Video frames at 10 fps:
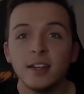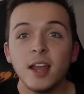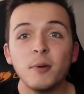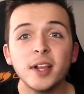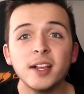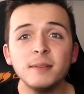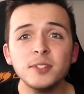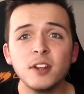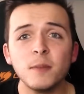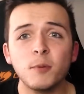Now, when it
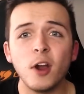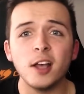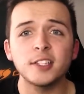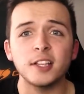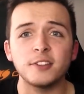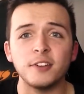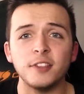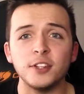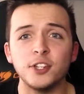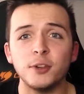comes to the processor
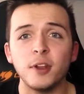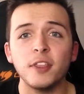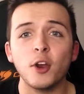in this unit,